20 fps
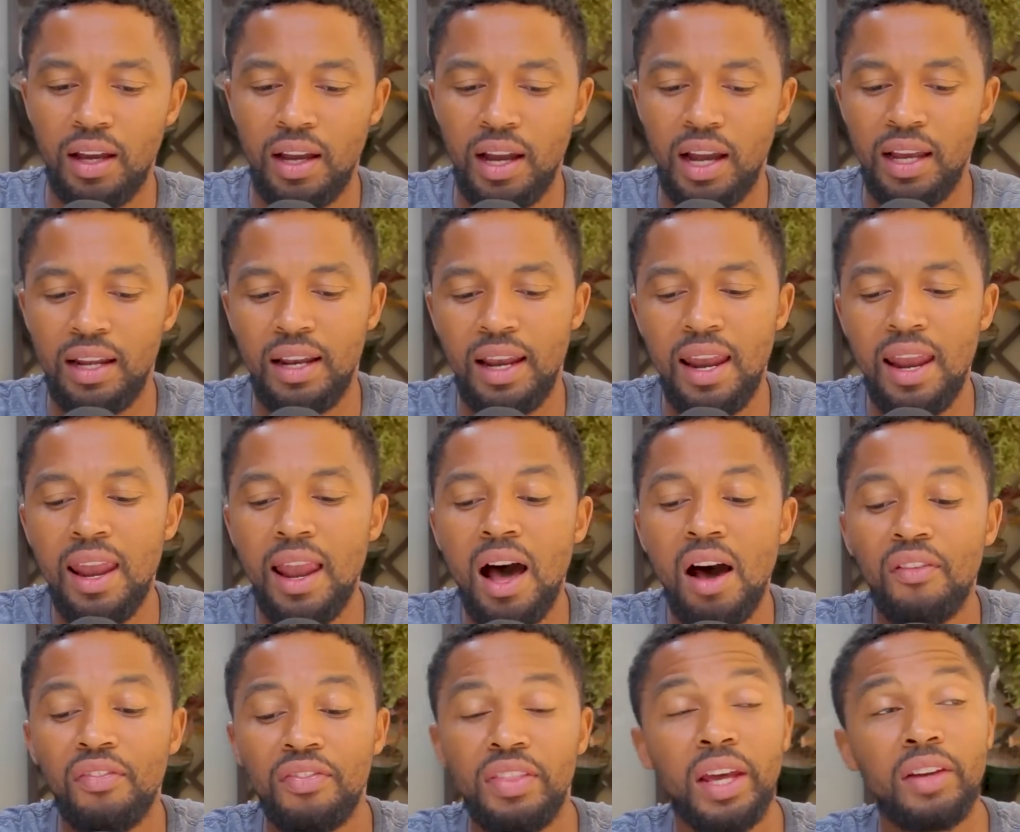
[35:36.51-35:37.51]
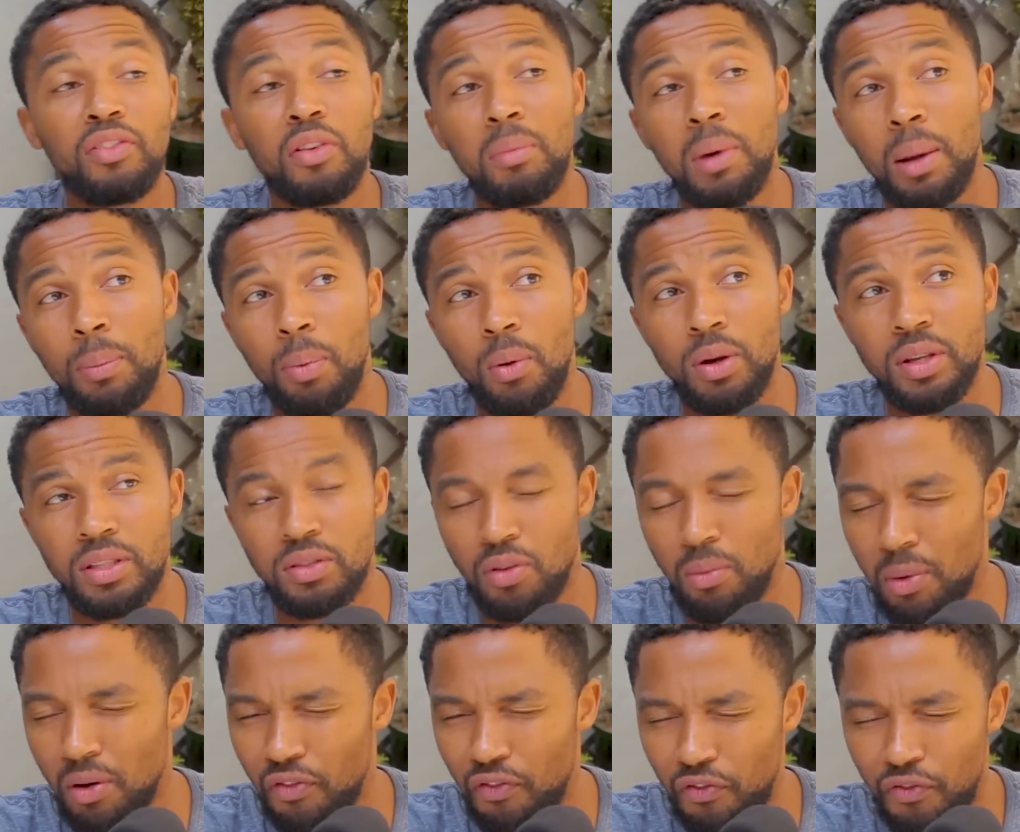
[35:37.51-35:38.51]
I love that for my boys
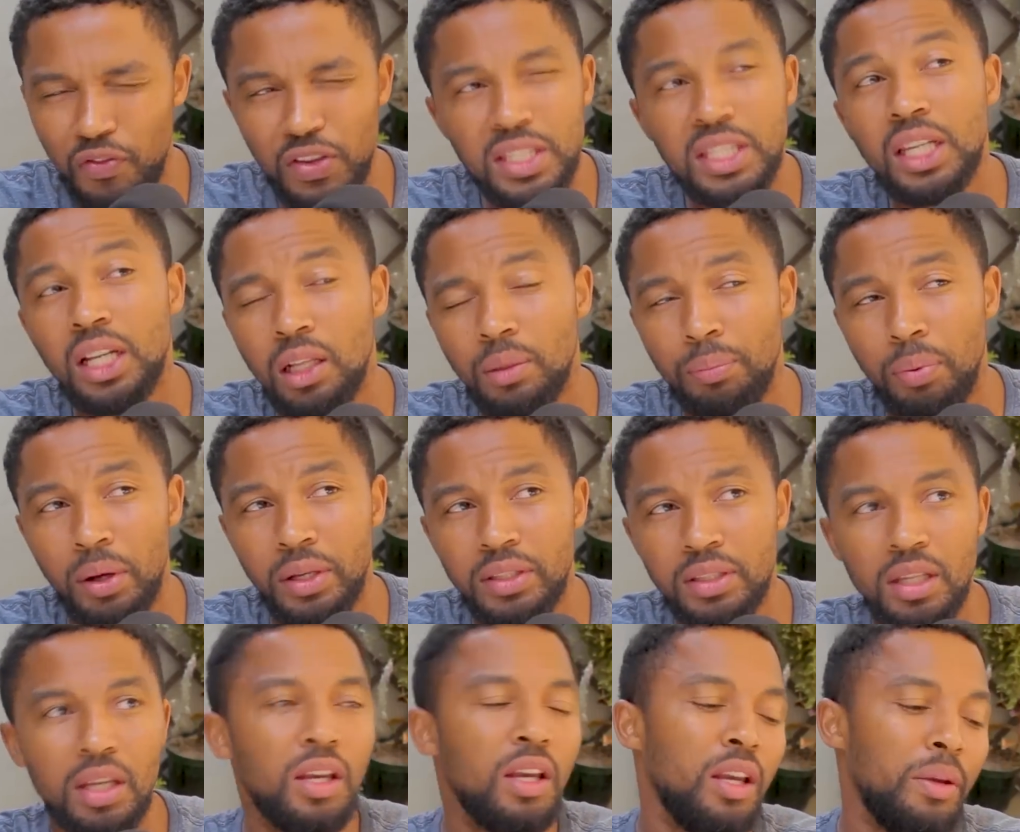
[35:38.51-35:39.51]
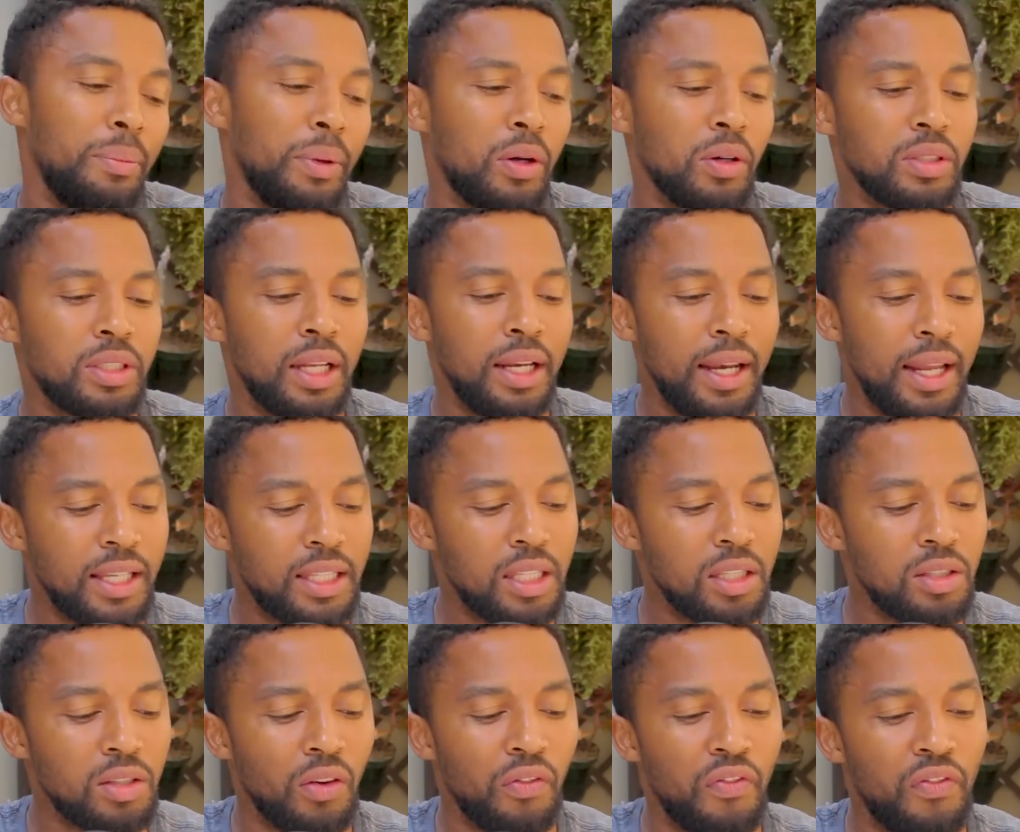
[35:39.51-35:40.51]
from a physical point, because the
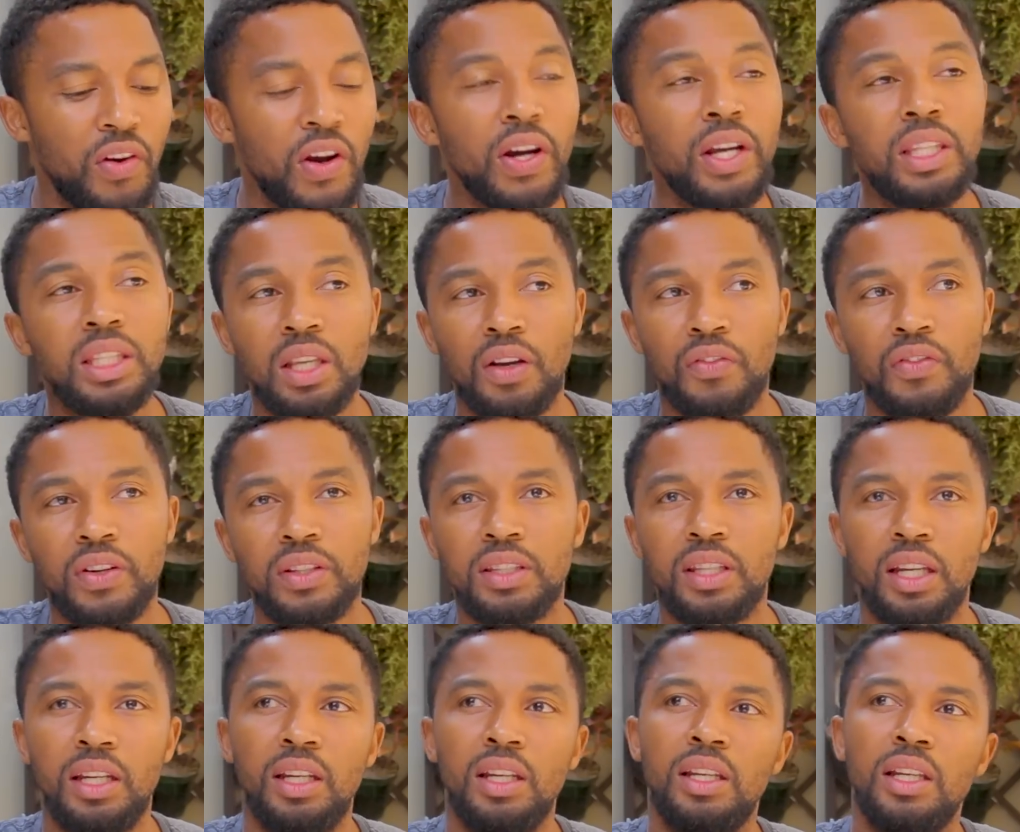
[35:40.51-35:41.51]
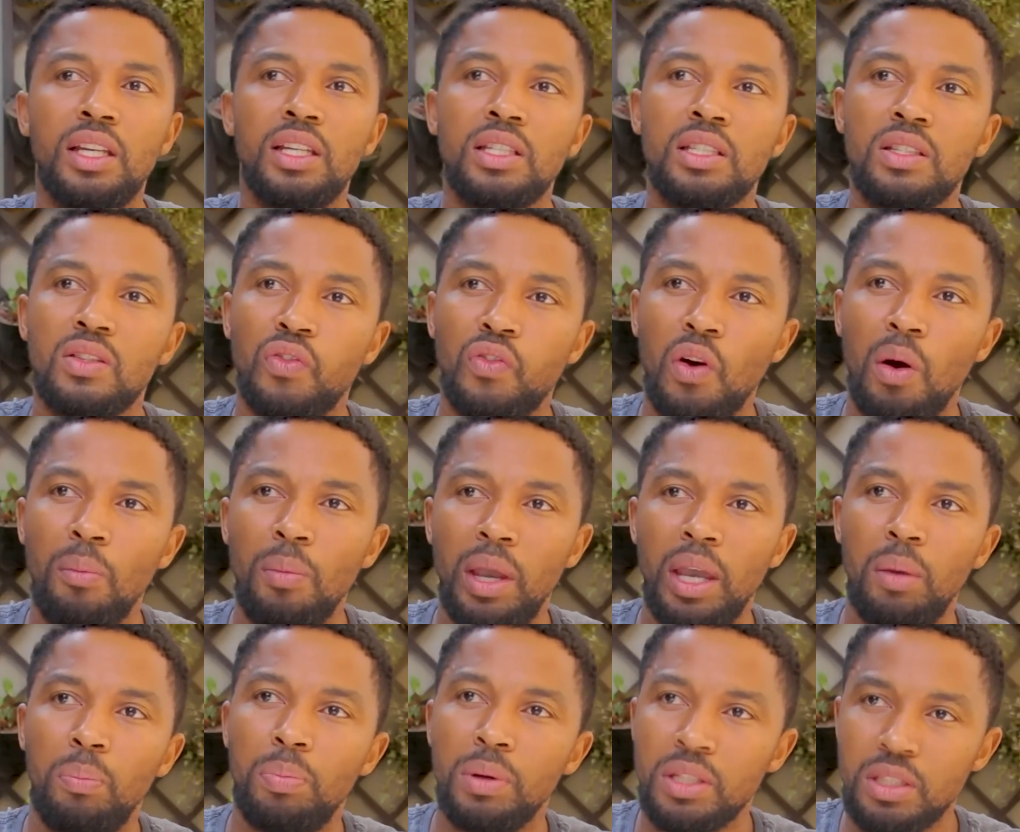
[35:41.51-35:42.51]
lessons are very different than it is from
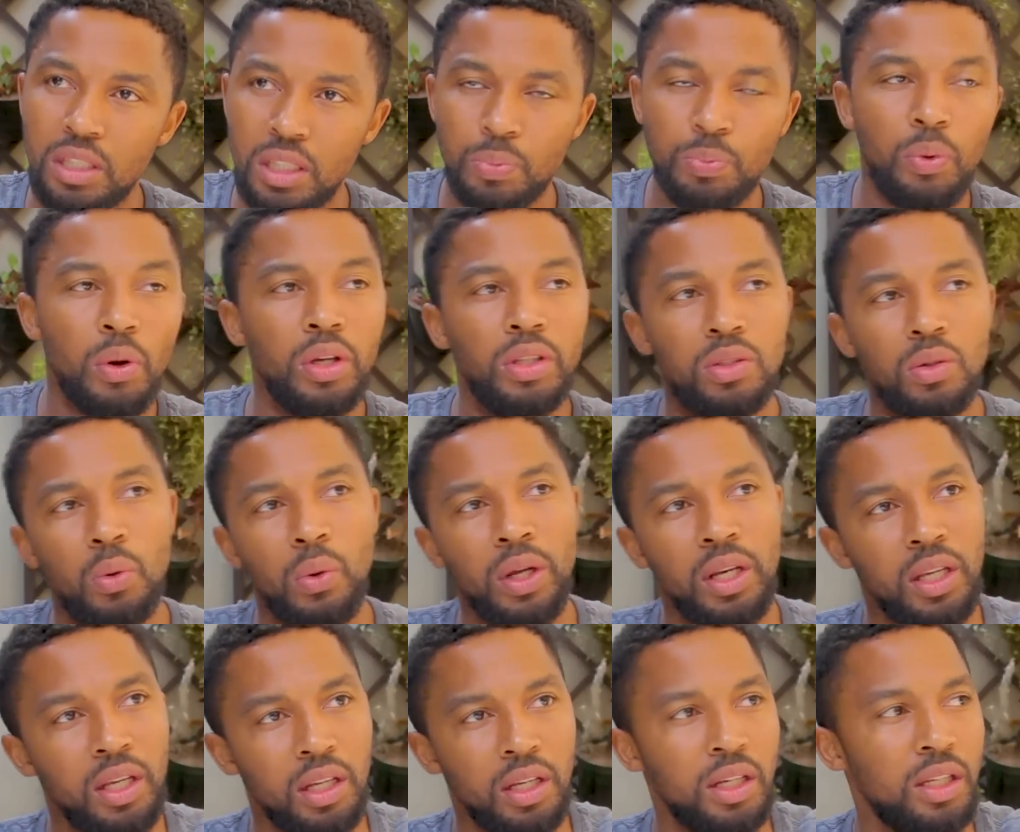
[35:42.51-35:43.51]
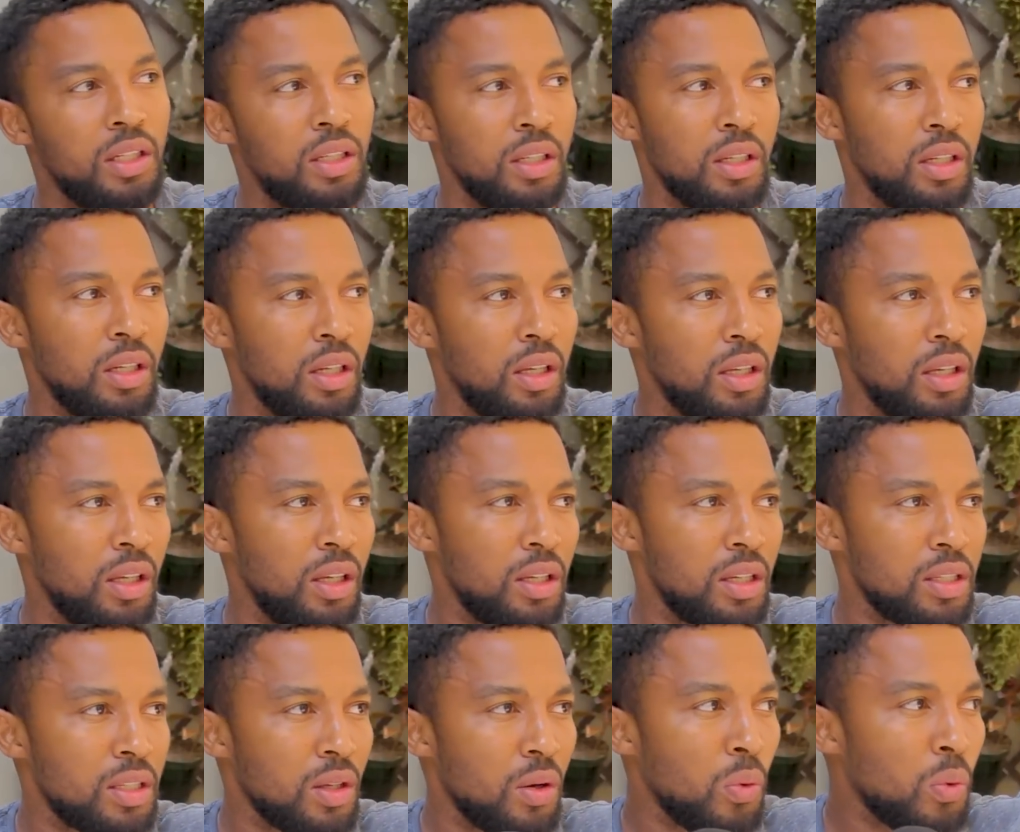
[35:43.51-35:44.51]
a business point, or whether it
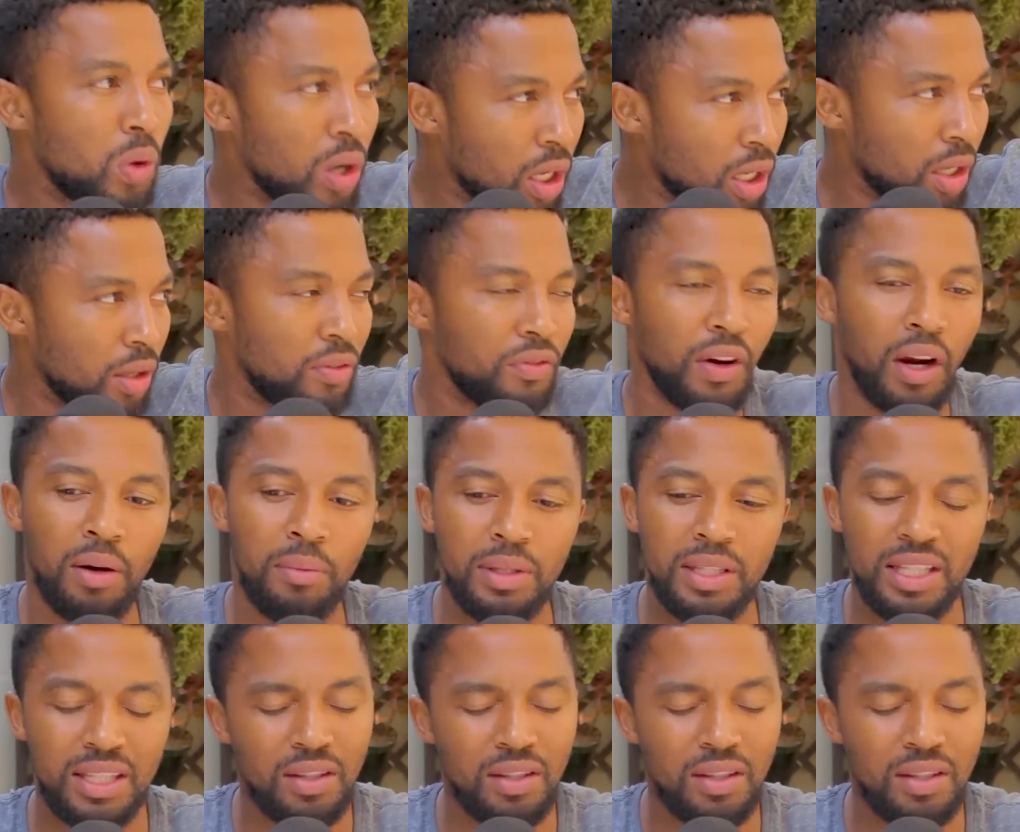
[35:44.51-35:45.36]
is a work environment.